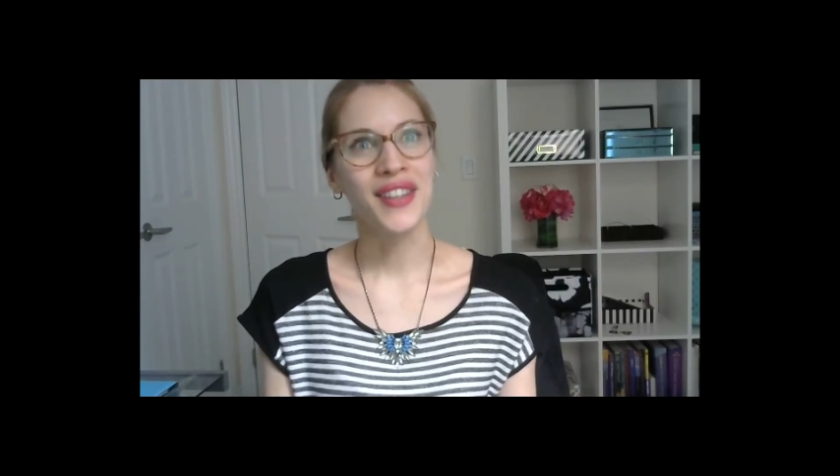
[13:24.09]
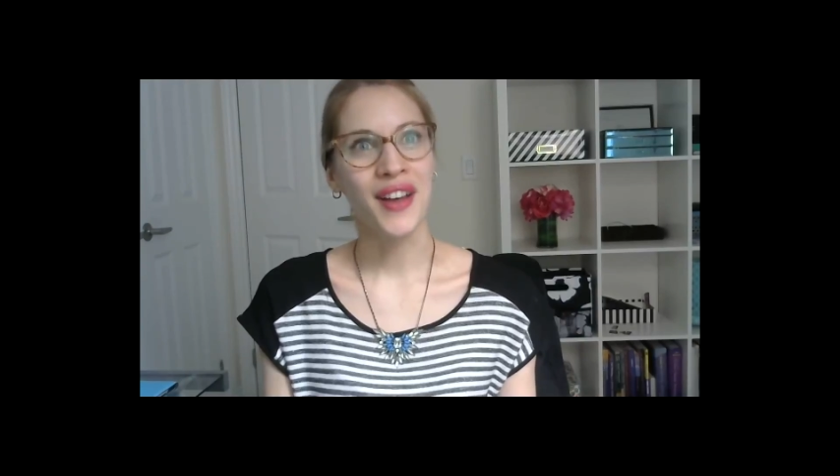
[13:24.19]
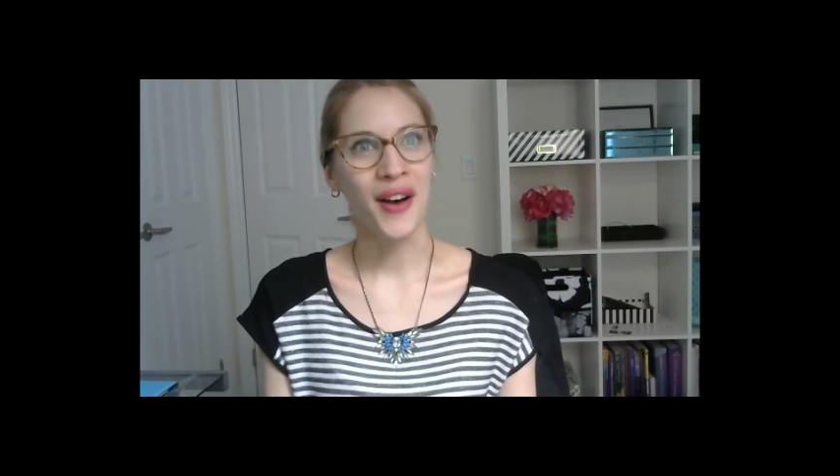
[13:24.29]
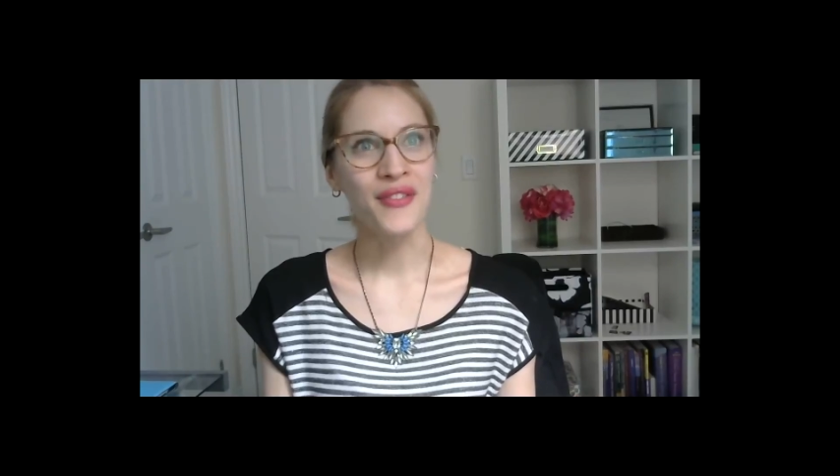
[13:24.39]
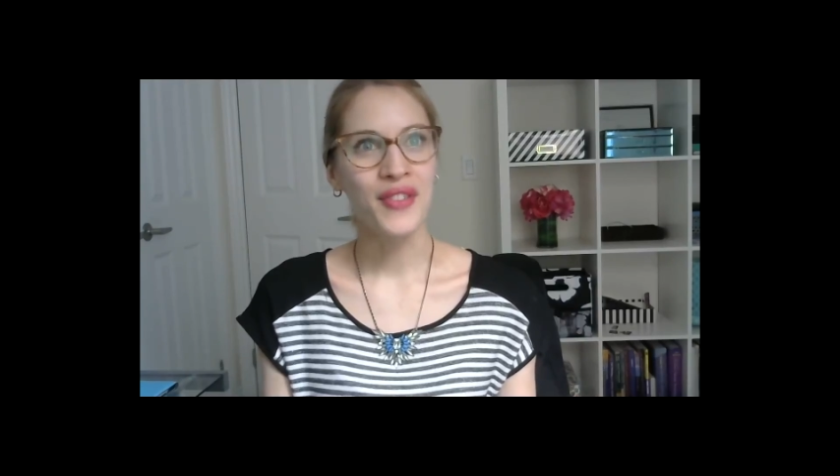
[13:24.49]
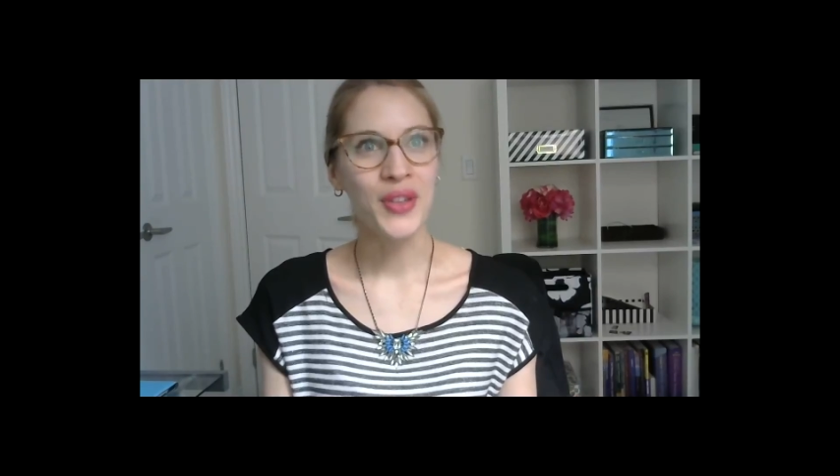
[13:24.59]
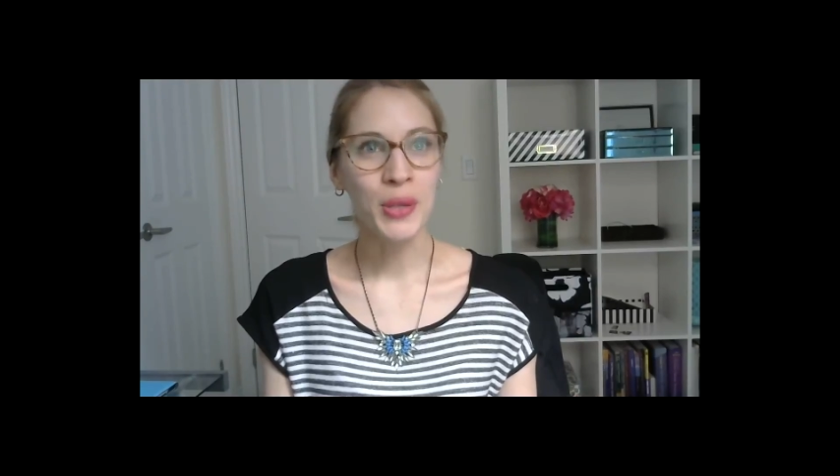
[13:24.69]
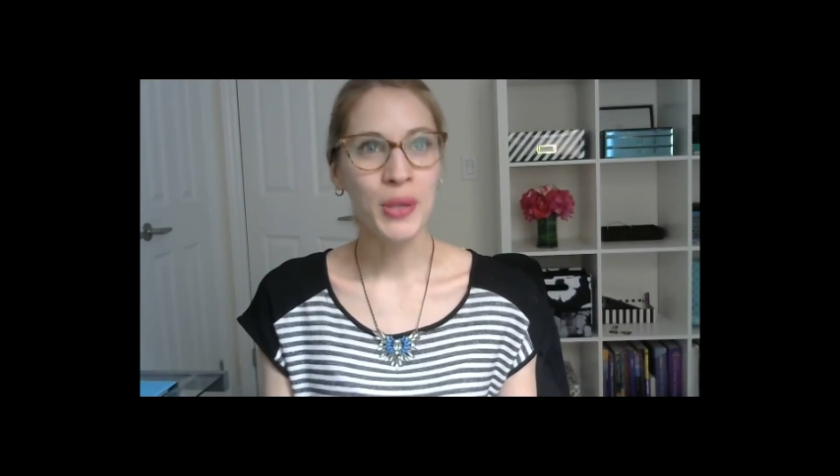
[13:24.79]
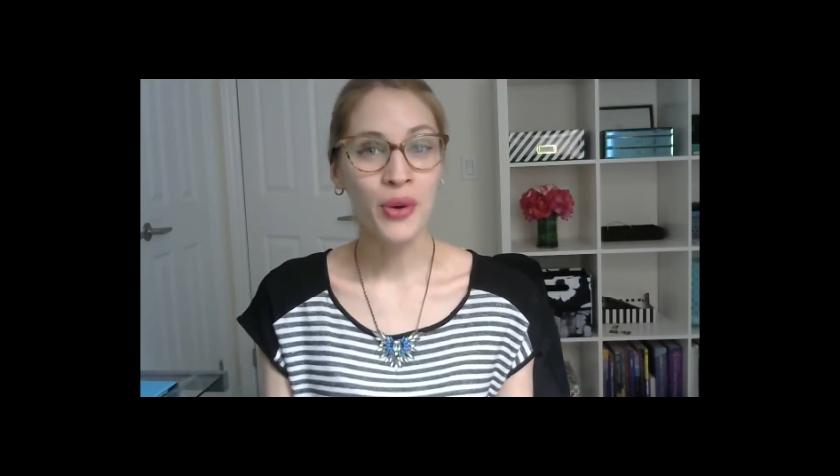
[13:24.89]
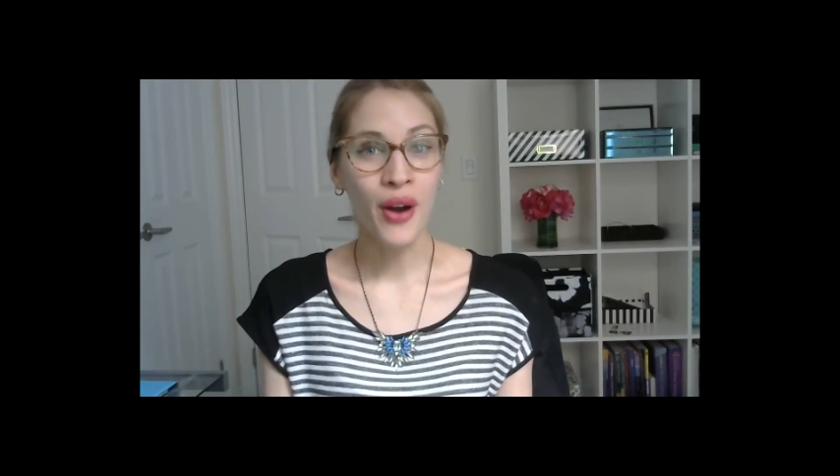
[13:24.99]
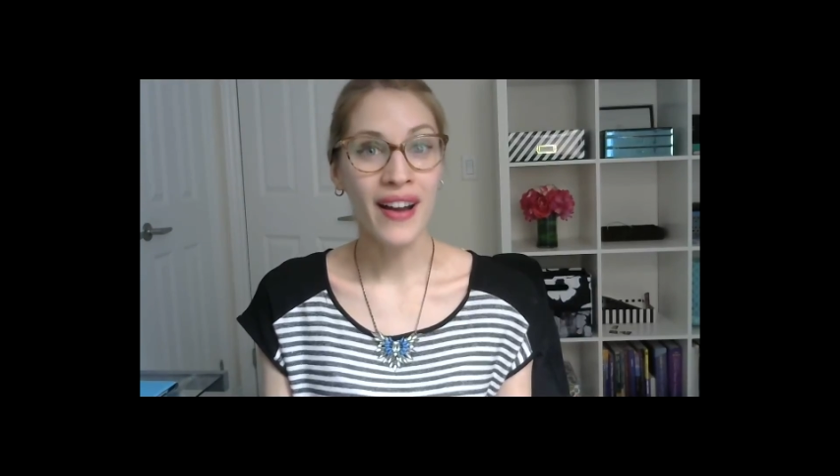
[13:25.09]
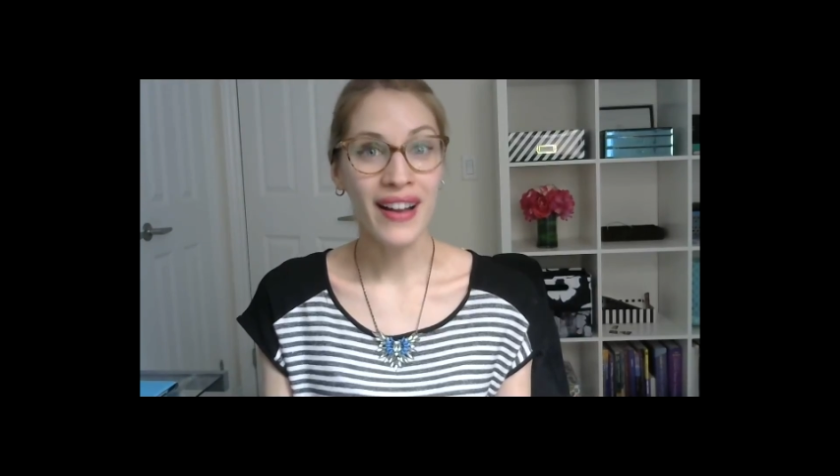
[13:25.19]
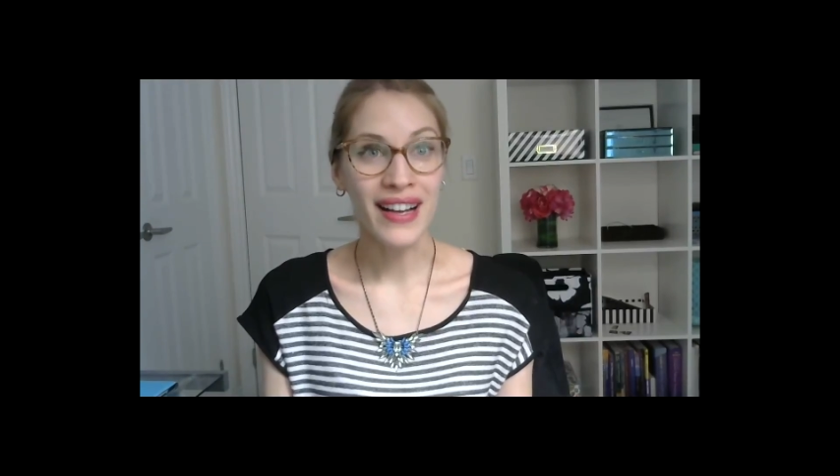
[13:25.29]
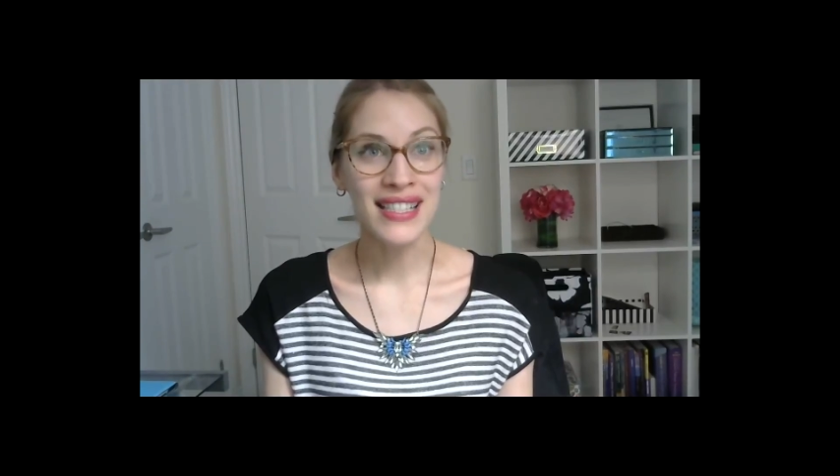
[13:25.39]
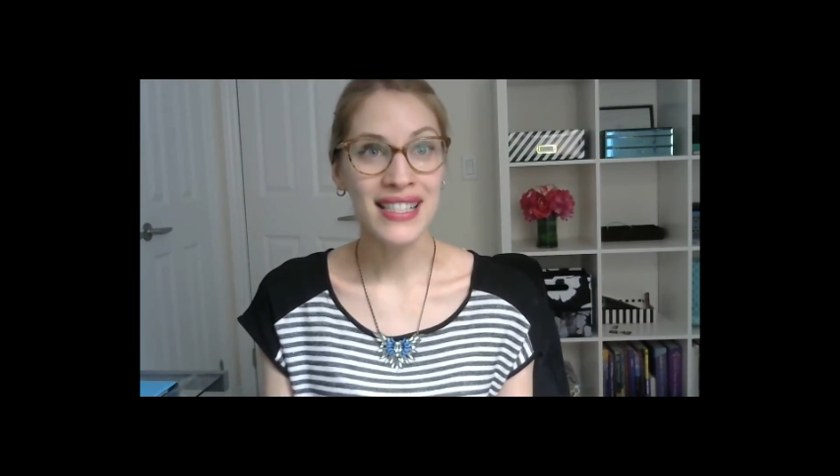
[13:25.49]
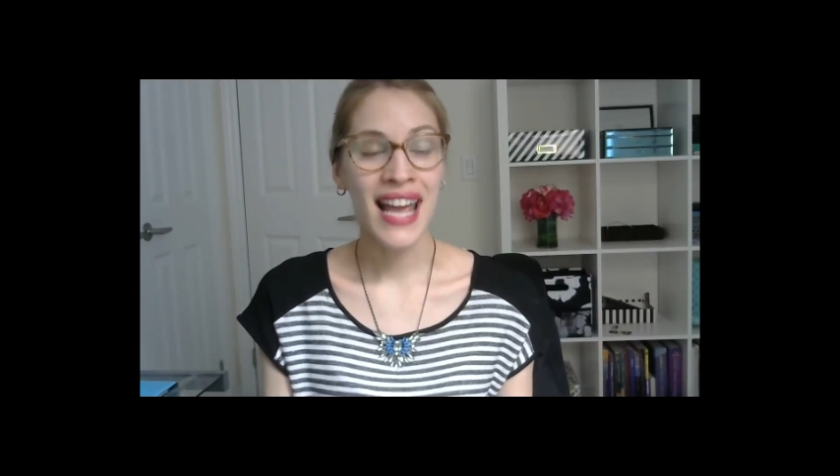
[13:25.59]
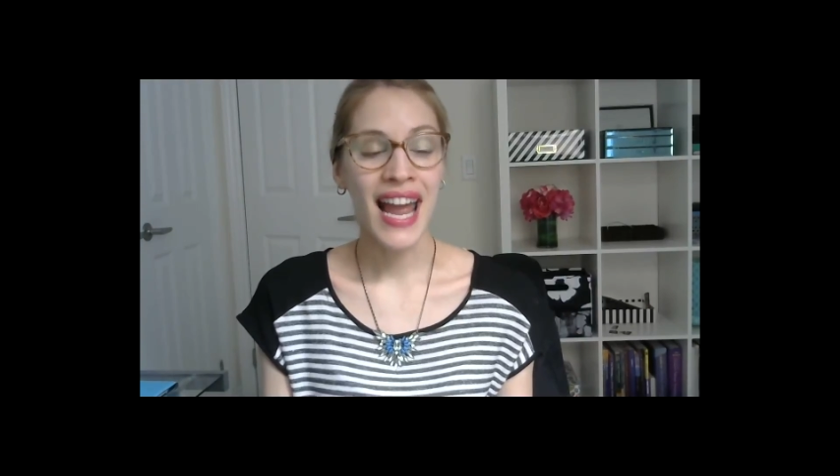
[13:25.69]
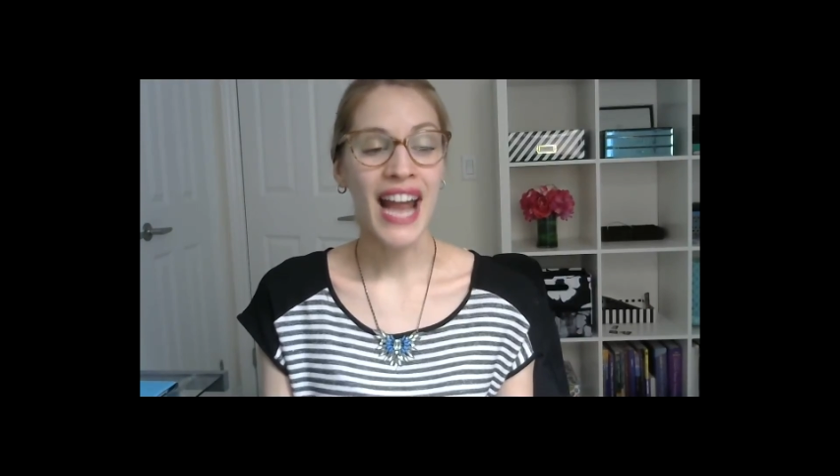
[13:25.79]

love the products.